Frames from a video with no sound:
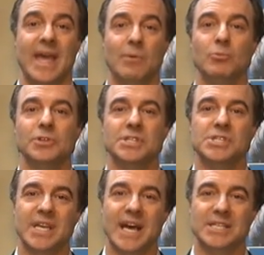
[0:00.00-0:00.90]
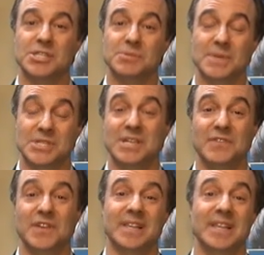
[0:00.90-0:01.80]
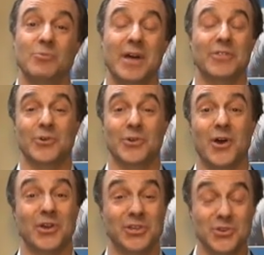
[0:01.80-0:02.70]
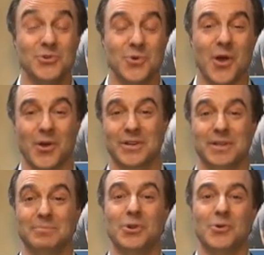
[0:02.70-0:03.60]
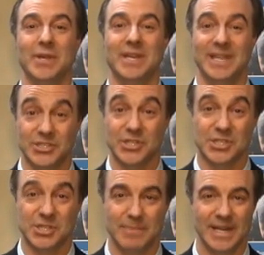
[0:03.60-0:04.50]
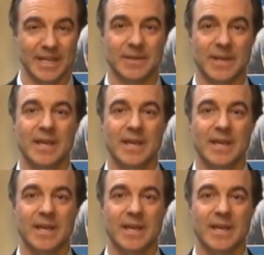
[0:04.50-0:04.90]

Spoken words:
And we'll discuss specifically whether or not you are an employee in just a minute.